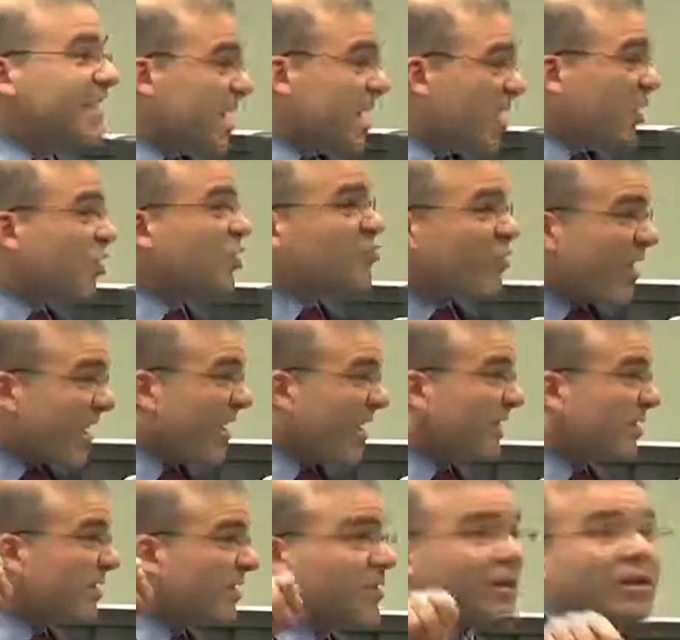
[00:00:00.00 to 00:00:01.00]
tenants'
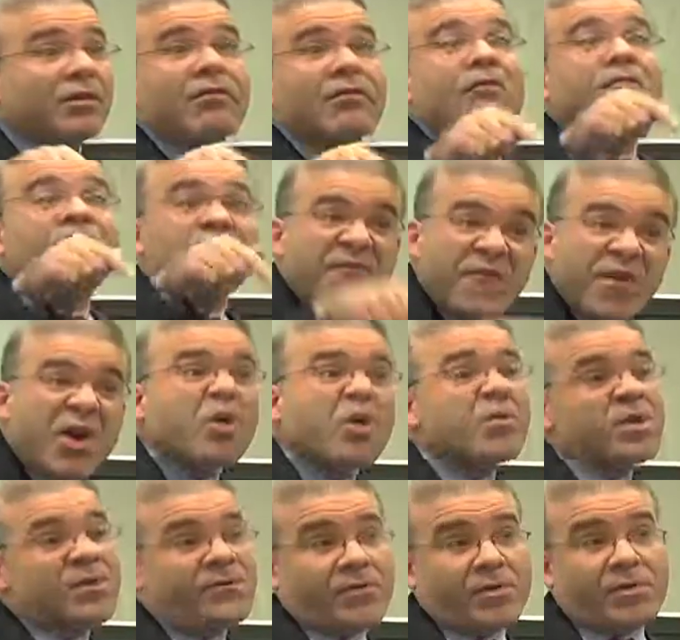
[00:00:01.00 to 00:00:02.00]
rights,
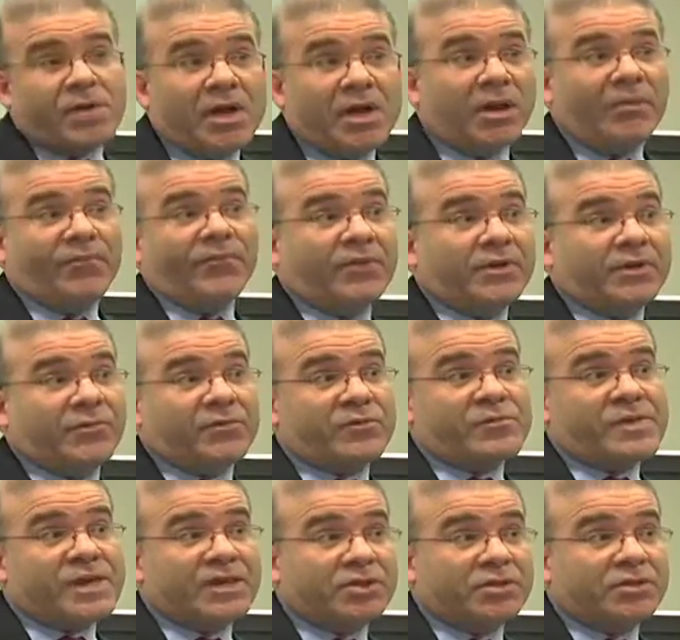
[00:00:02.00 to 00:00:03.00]
very, very helpful
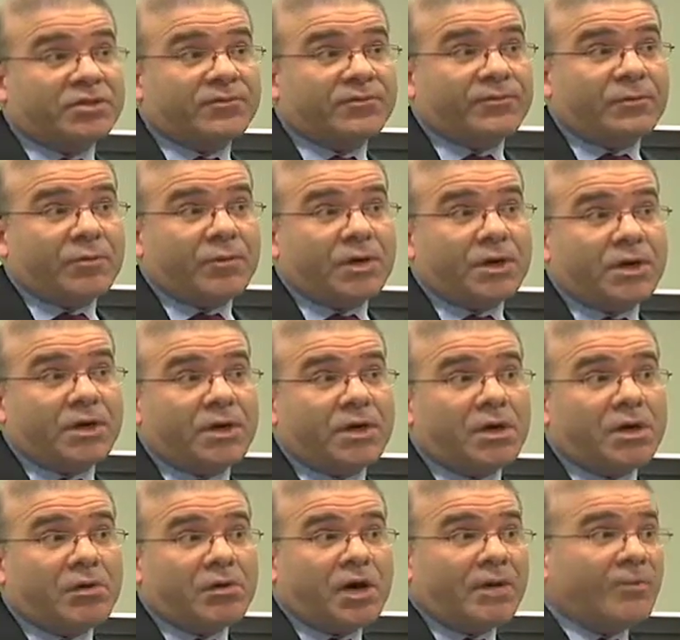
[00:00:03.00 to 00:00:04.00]
information for uh,
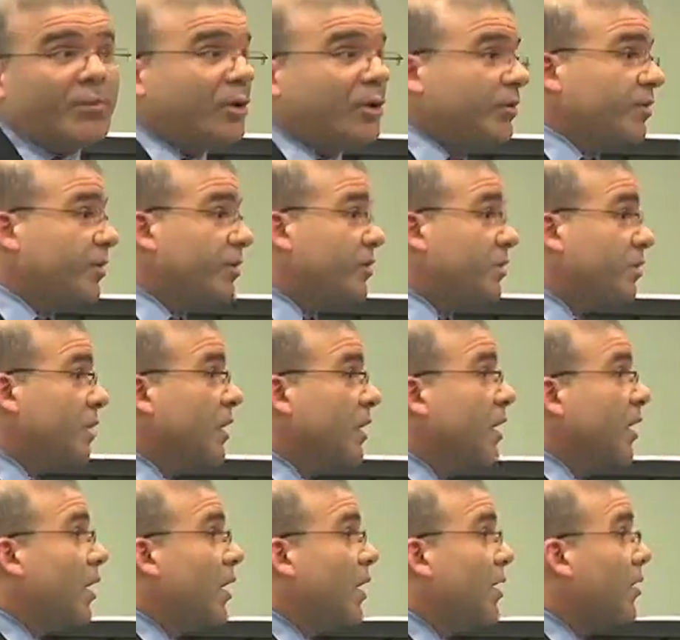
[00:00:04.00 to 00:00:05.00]
co-op owners.
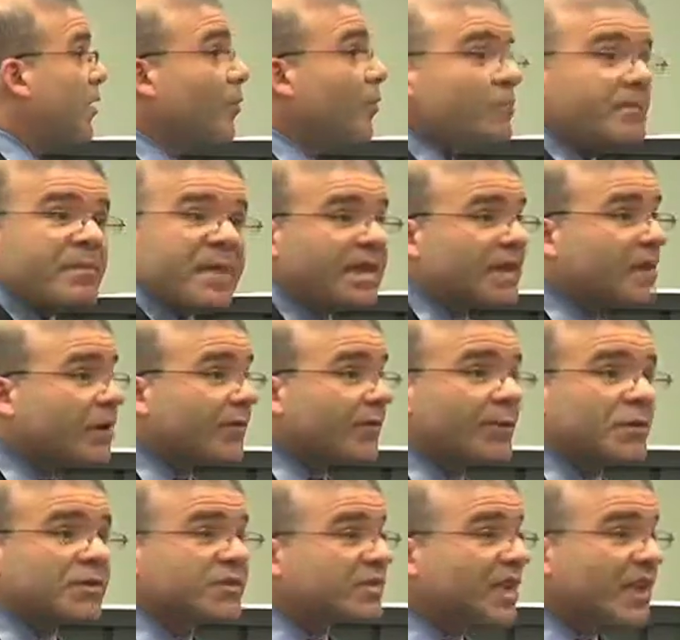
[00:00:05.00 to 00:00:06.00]
Uh, many of
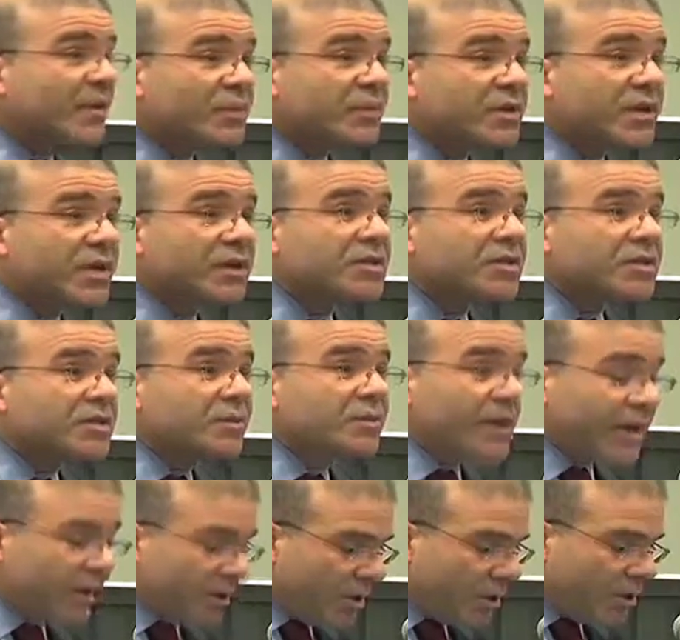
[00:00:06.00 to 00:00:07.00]
those same protections
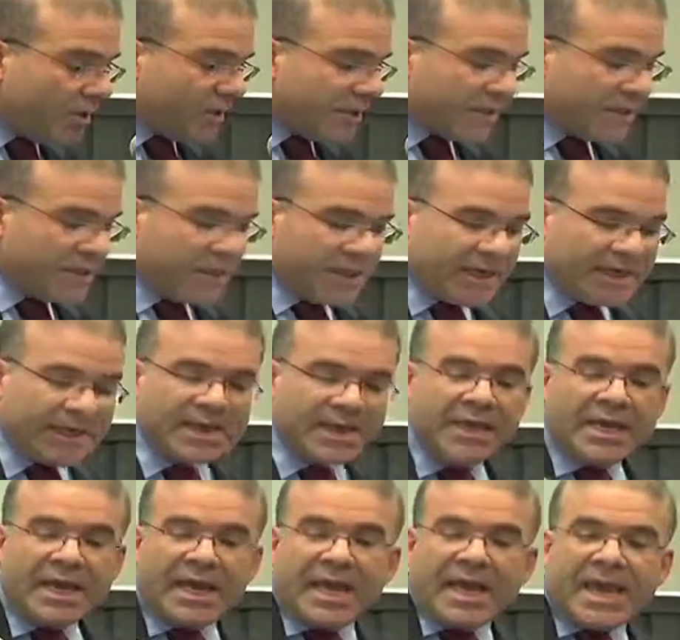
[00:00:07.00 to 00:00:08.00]
apply to you, as I indicated.
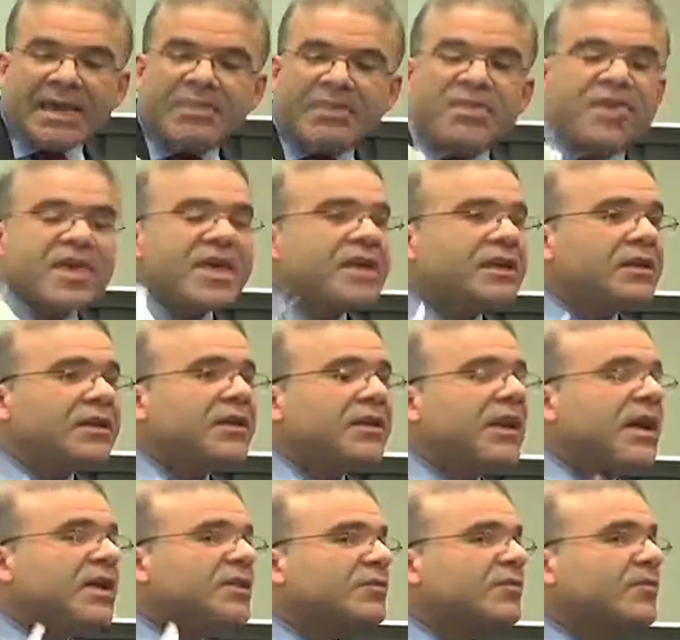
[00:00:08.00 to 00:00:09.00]
And then,
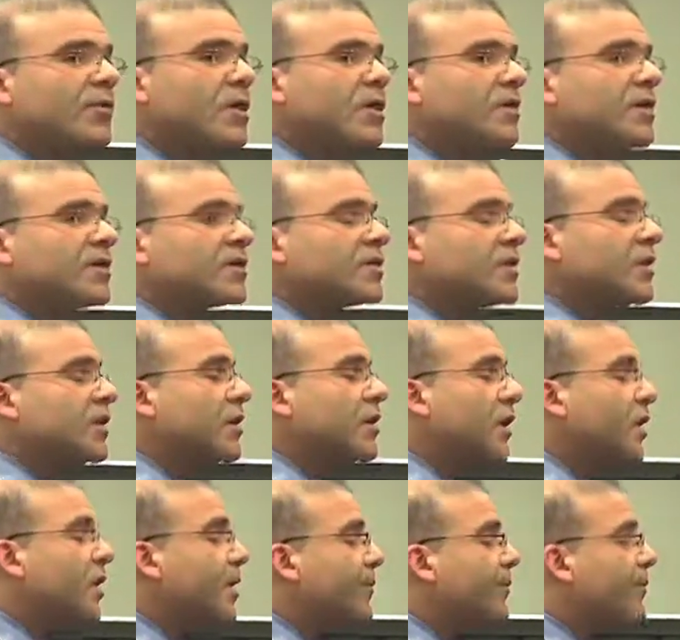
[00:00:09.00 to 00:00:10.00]
as far as the,
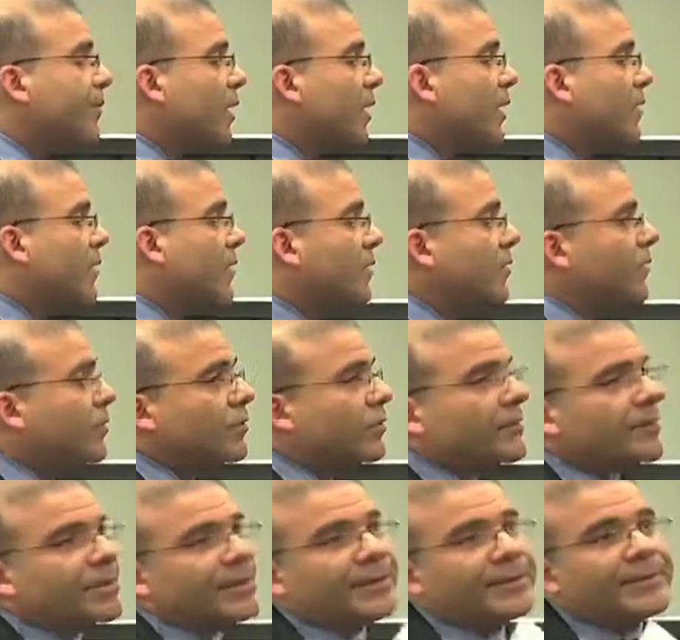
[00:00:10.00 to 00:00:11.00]
uh, uh, the,
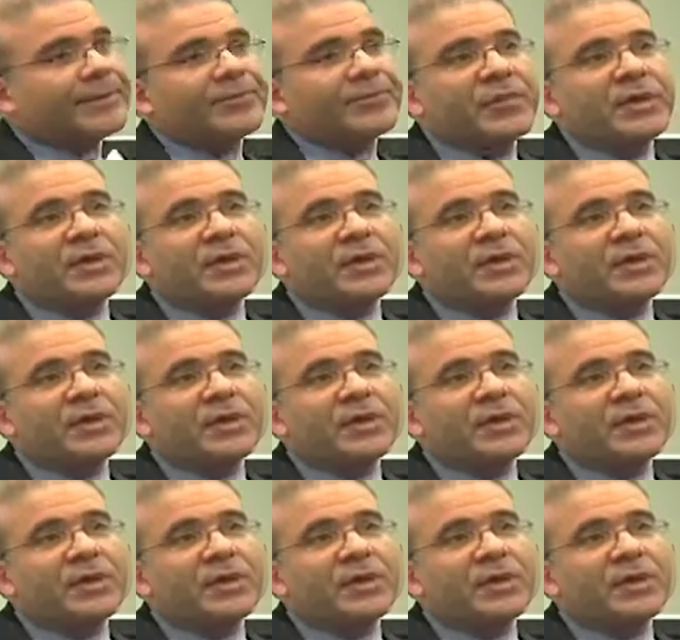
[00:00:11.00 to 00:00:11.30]
the uh,